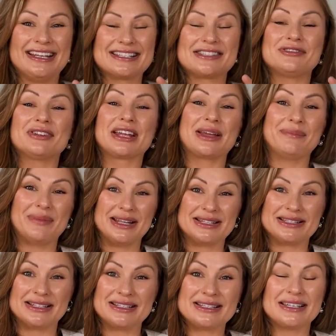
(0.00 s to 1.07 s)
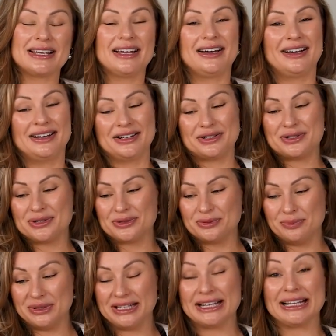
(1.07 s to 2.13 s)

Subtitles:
is recommended to be